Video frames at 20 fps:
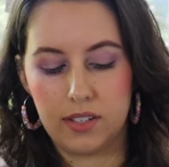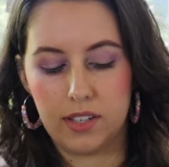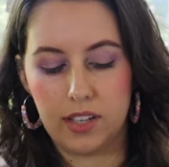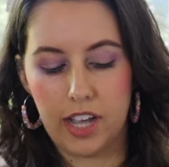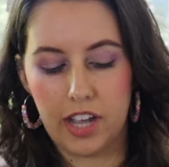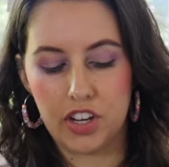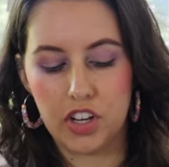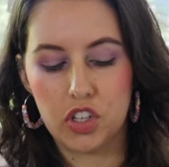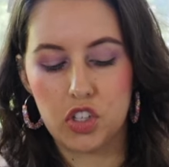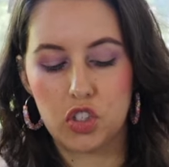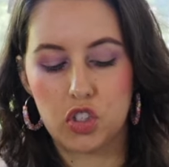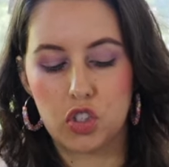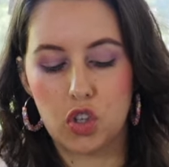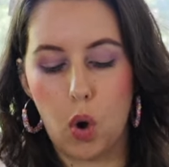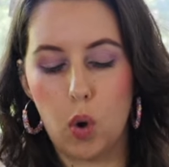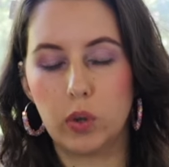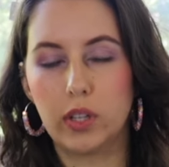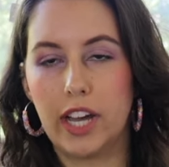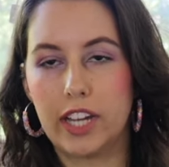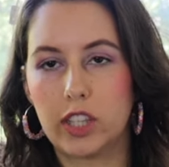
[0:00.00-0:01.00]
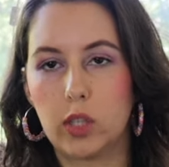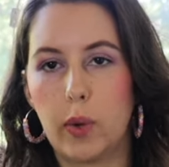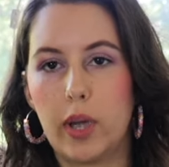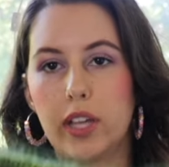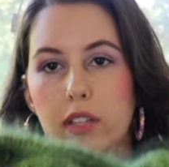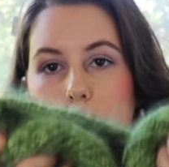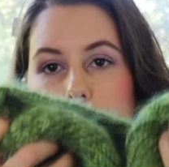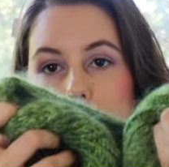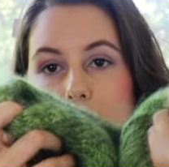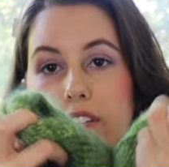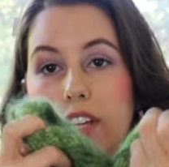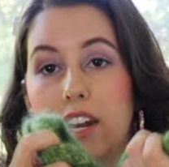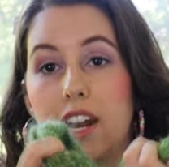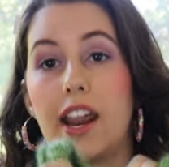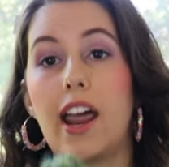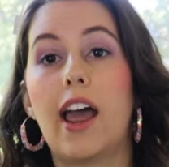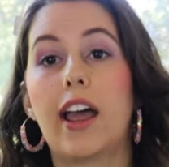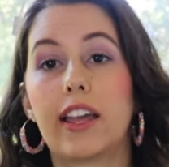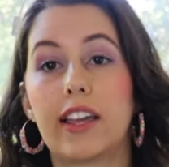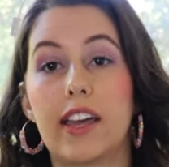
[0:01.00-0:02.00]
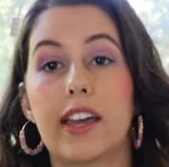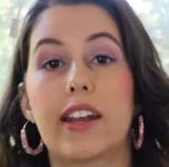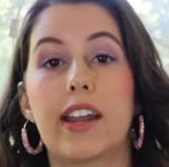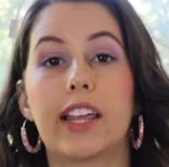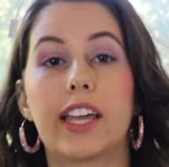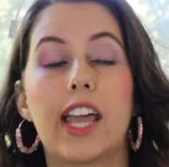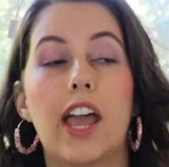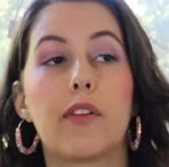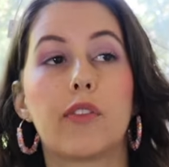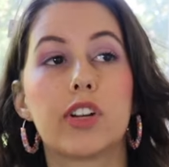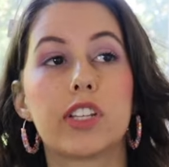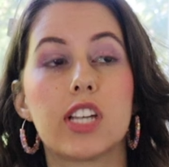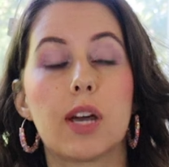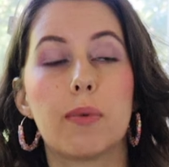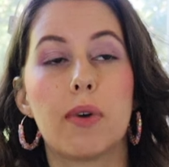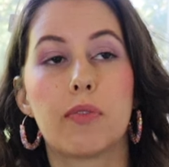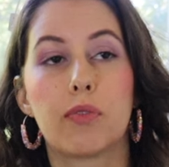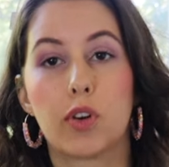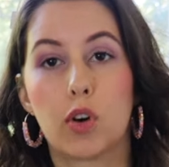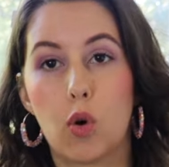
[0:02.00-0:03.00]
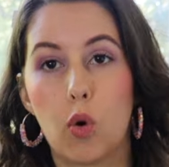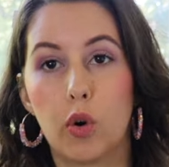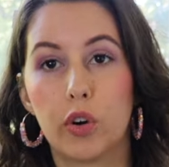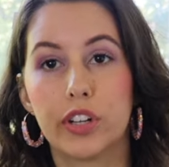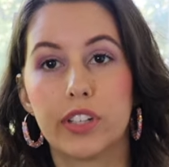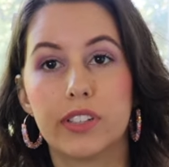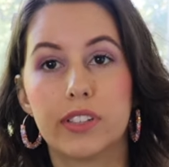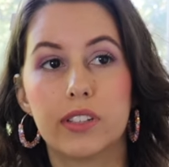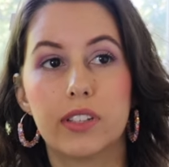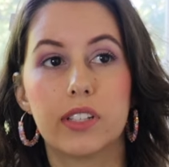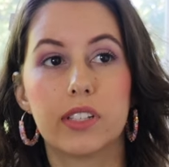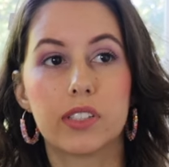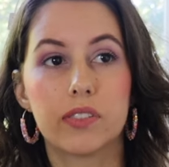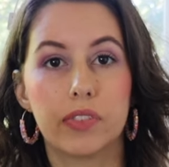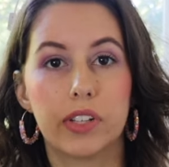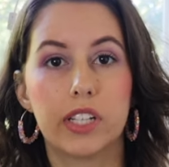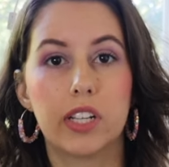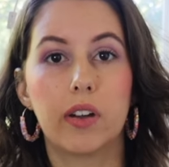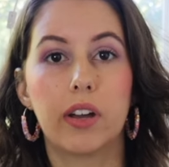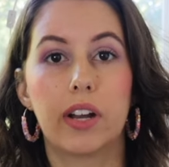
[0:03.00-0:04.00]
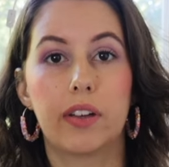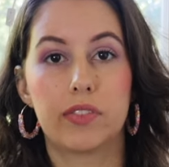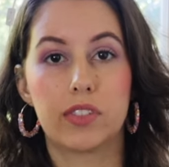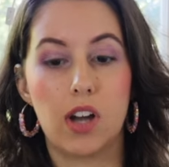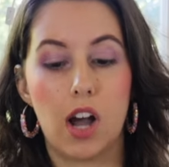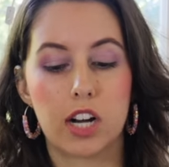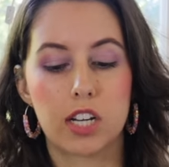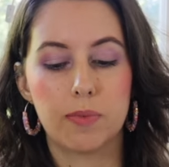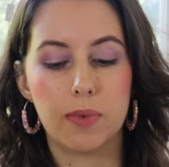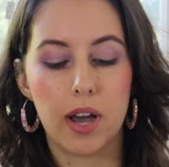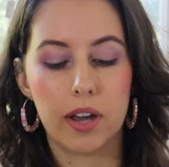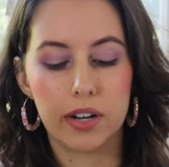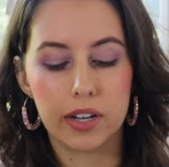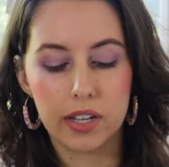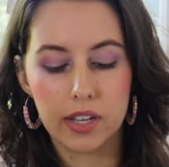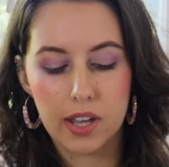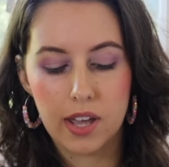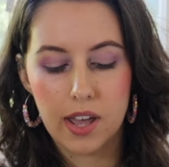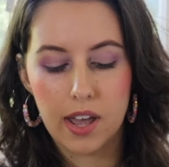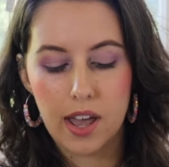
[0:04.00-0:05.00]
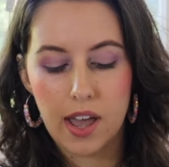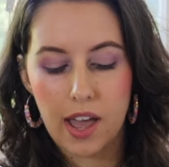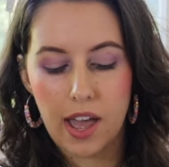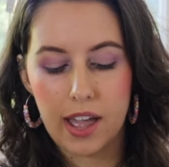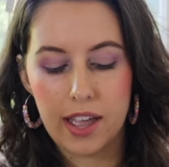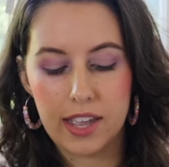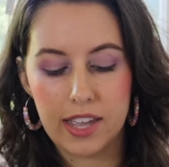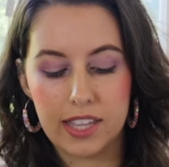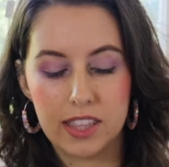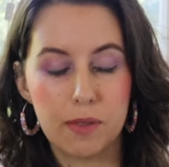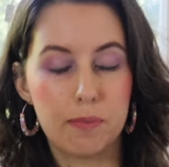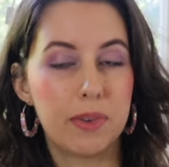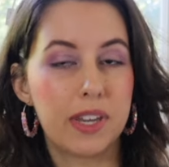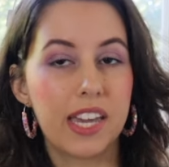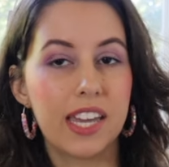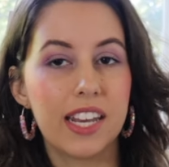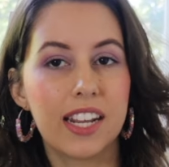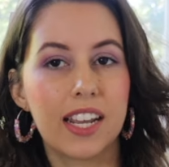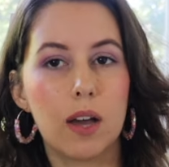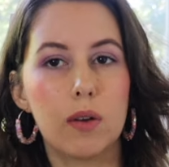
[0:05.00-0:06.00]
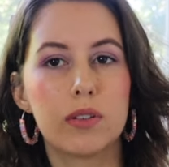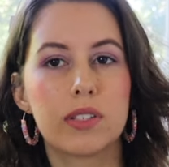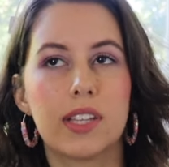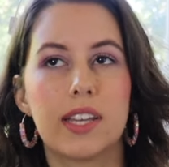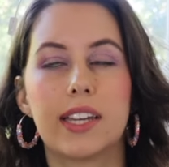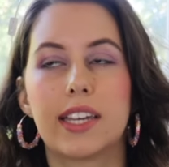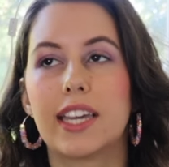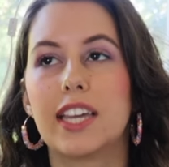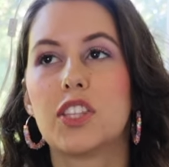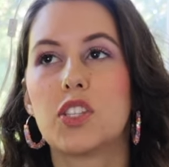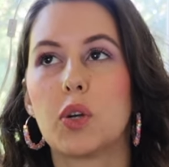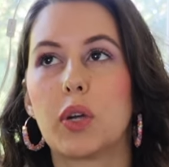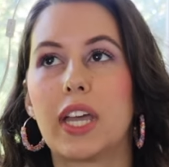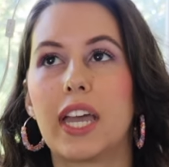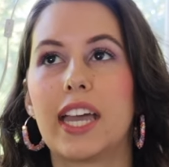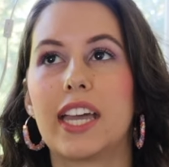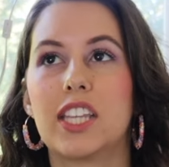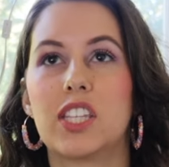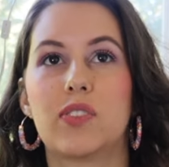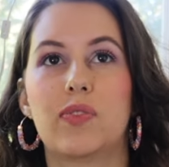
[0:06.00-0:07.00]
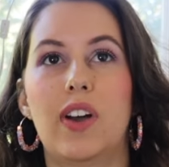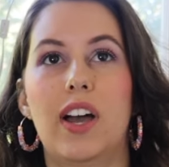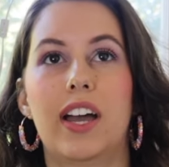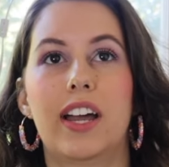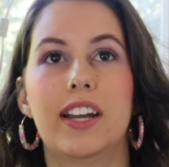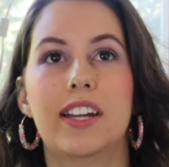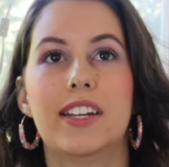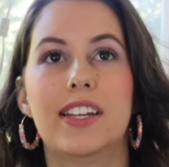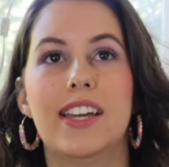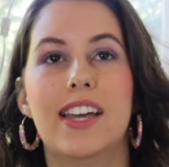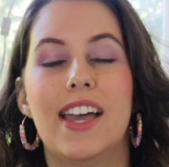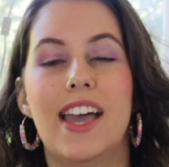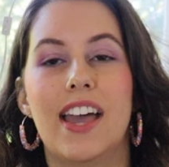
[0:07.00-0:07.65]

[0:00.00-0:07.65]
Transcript: I just don't like the way it looks. And again, like every time I've recorded this video and have talked about it, in the beginning I was like, it's okay, it's fine.